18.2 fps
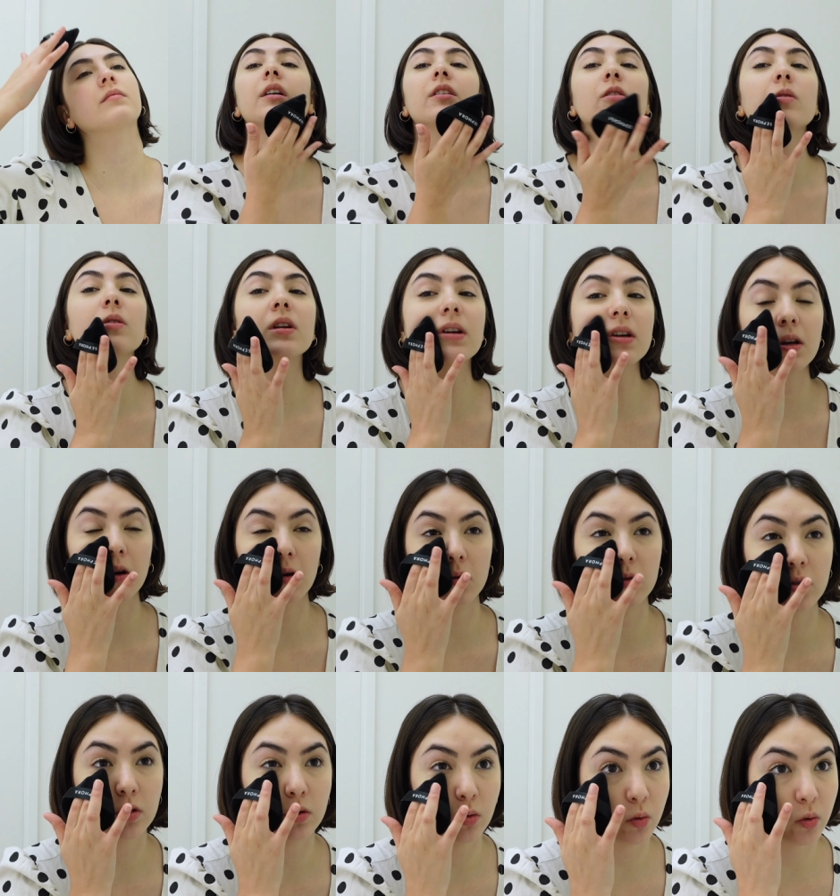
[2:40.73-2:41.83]
I don't want to go
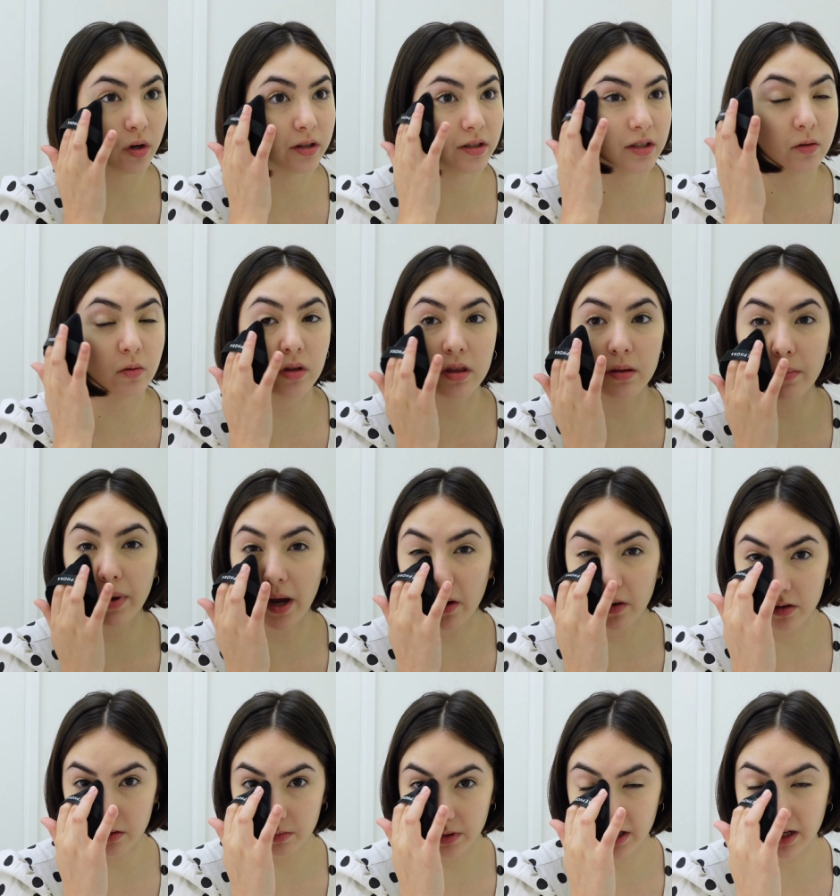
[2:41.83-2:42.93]
too crazy with the
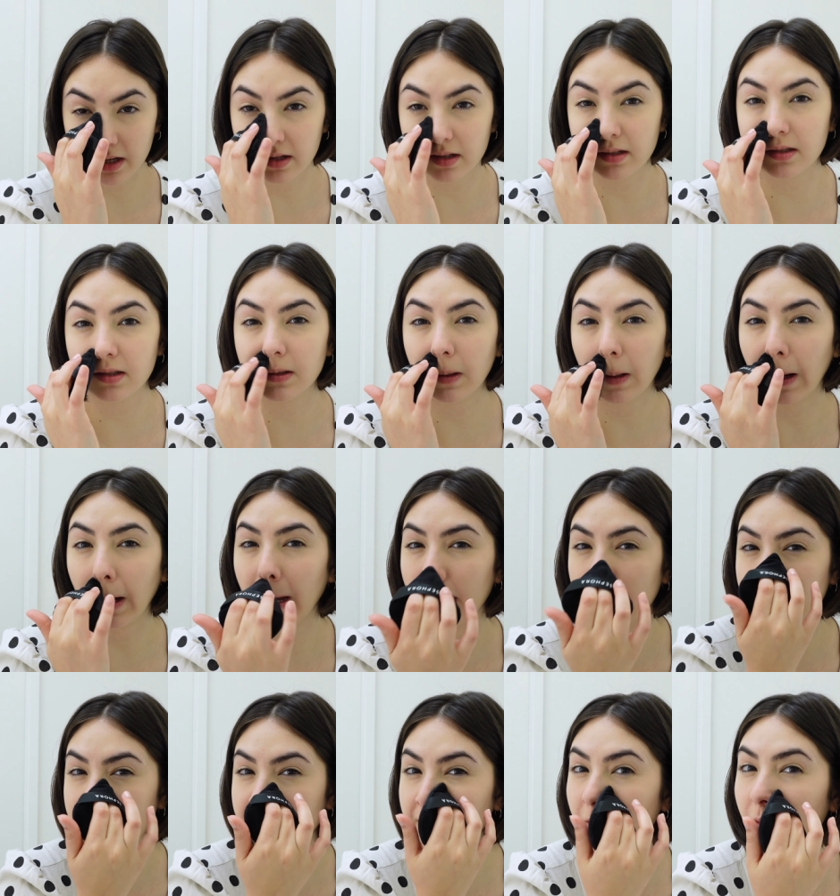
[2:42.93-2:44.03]
powder because
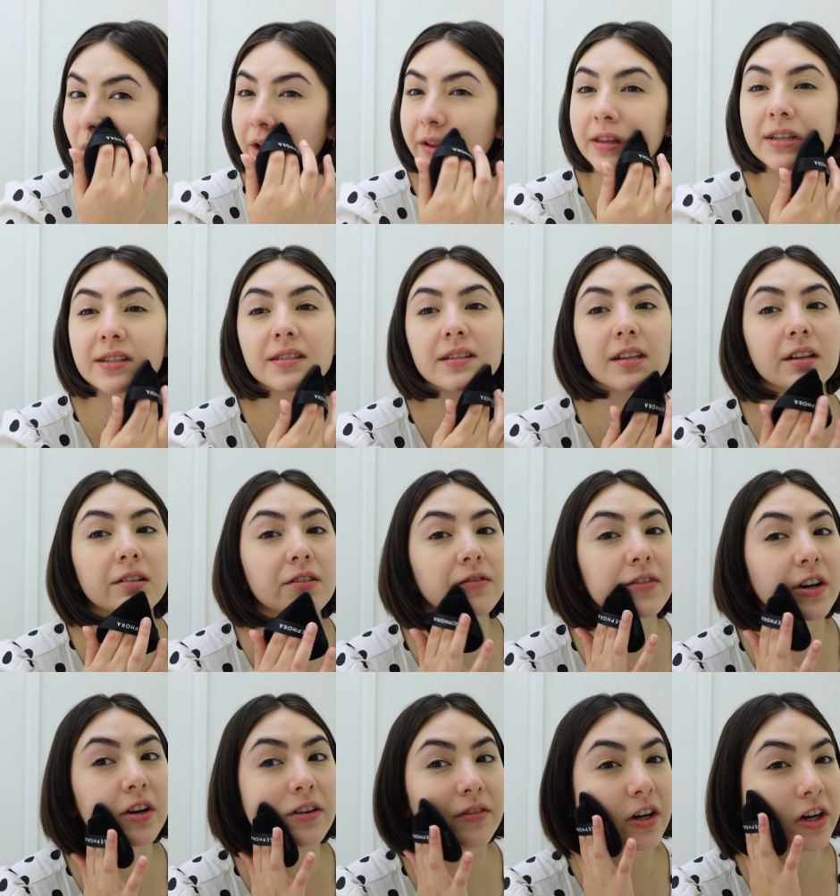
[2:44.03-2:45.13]
I still want this to look
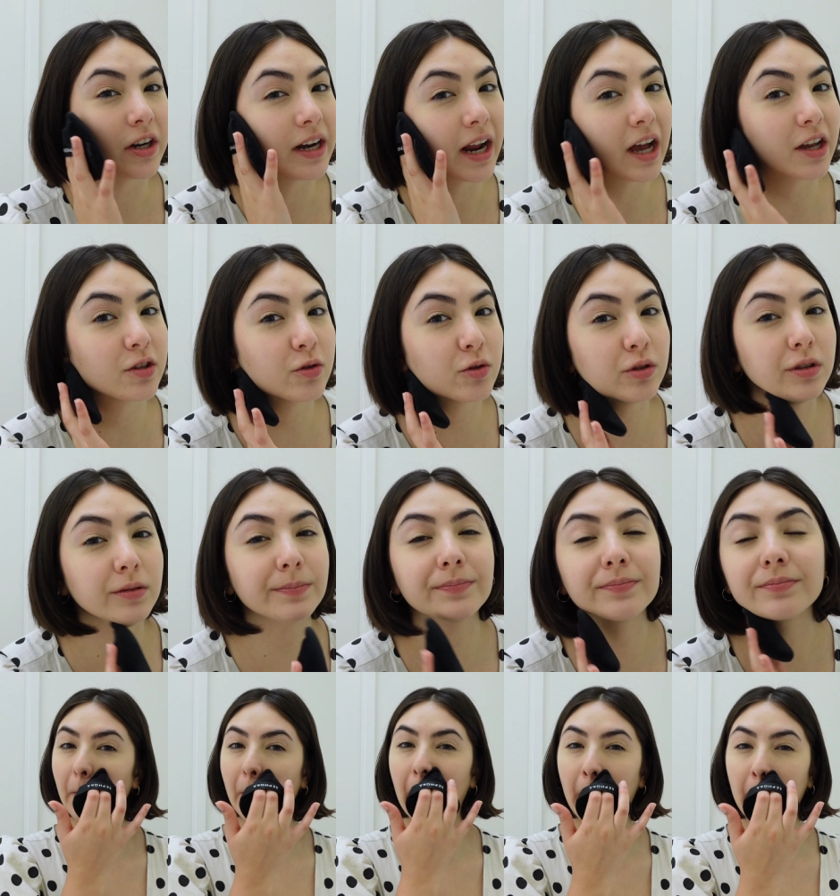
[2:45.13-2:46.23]
very, very natural,
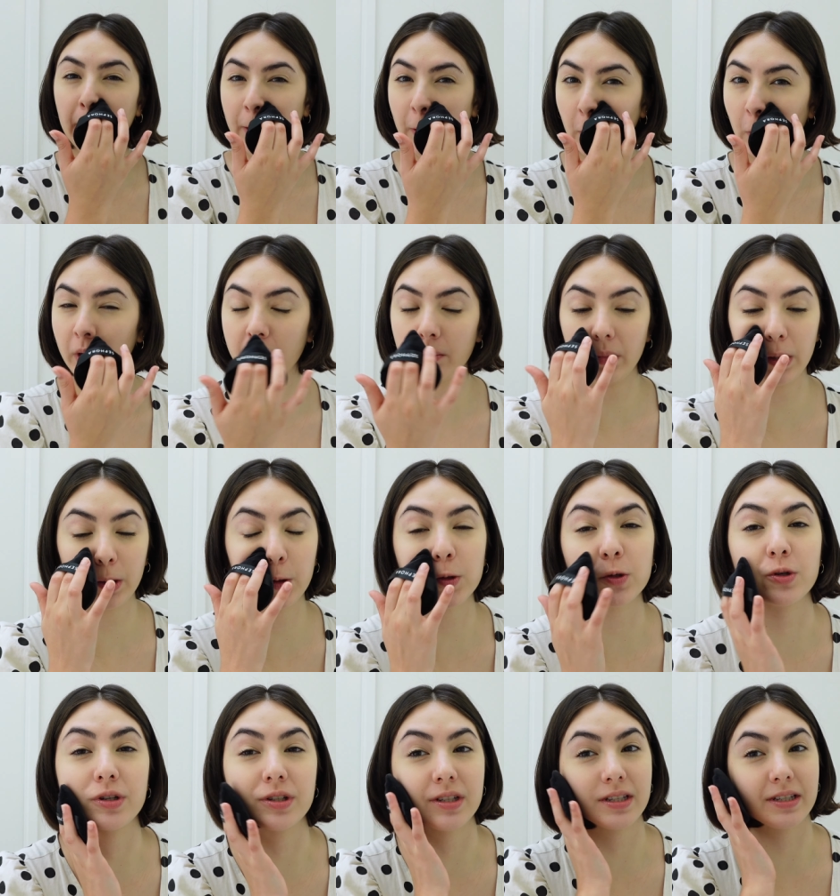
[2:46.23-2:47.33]
but I do wanna make
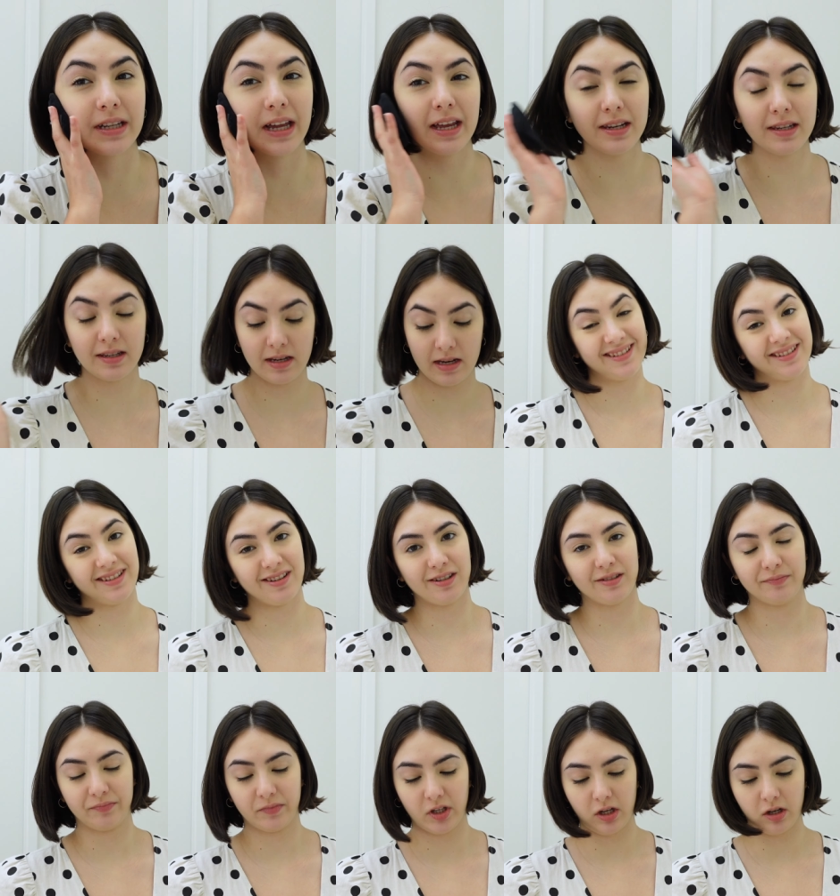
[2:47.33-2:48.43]
sure it's set.
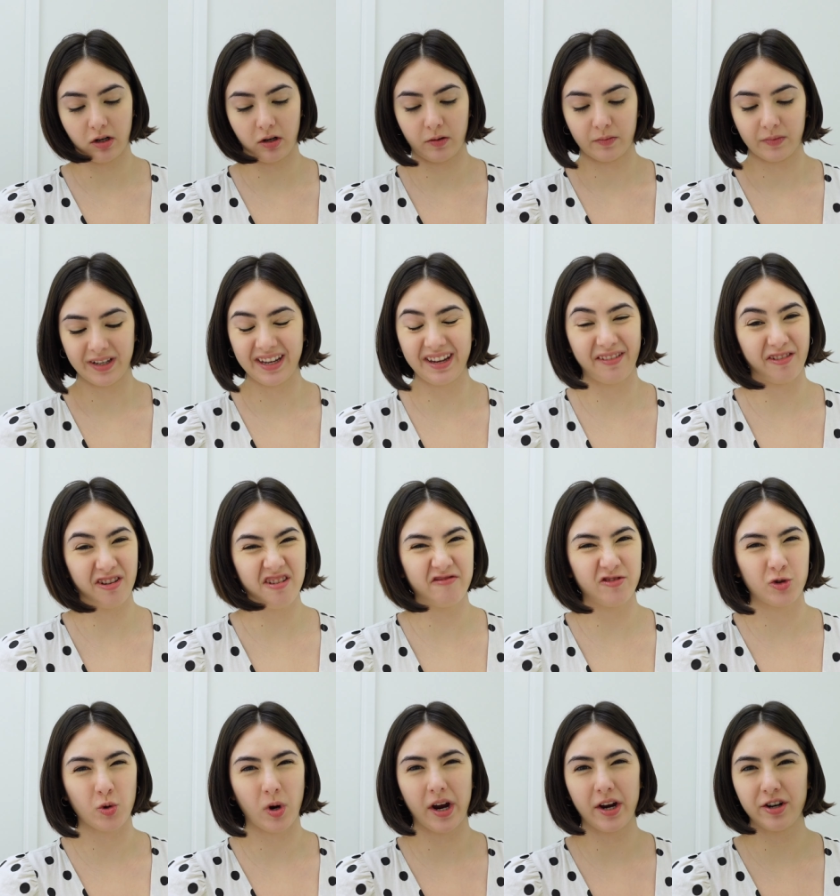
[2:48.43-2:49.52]
So, you know, if you
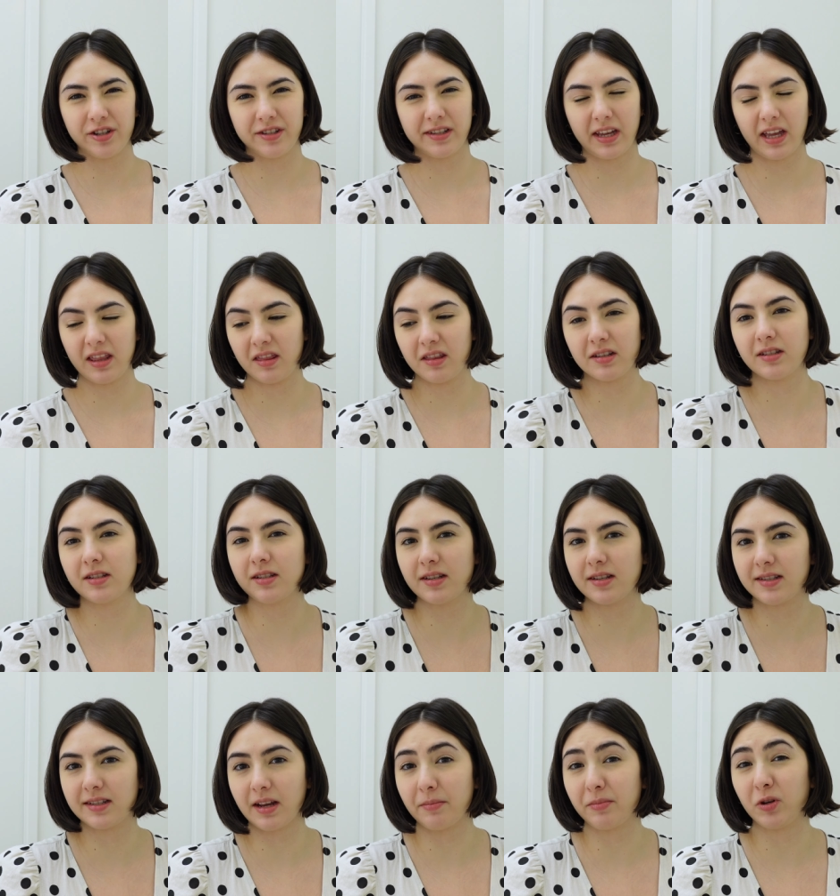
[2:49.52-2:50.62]
have drier skin, this is a
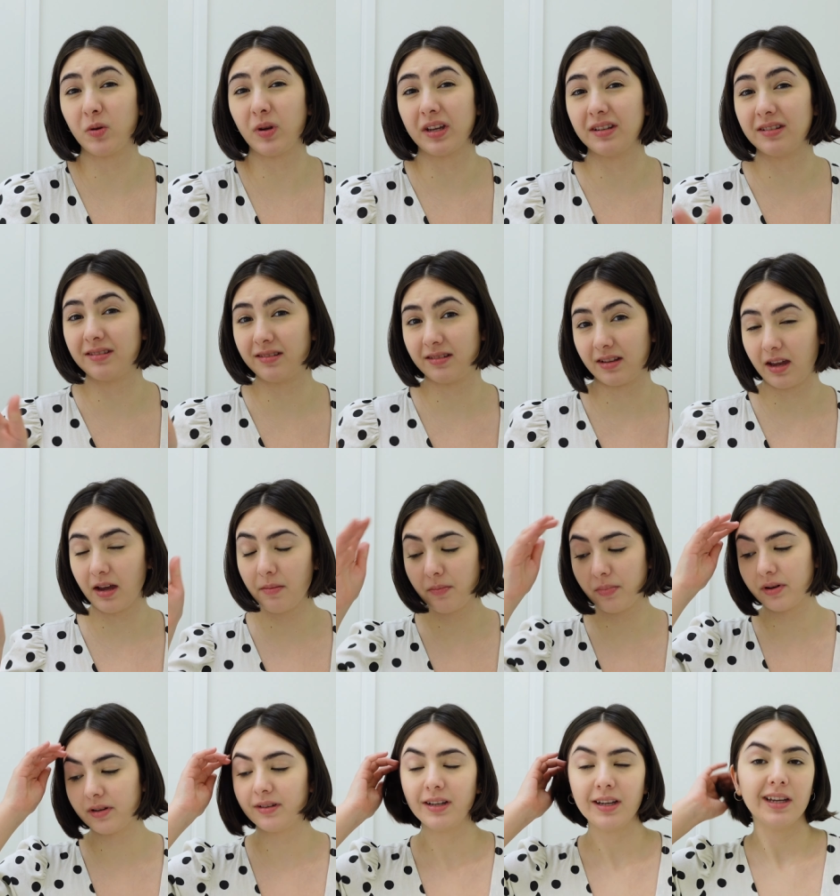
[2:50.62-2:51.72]
step you can skip.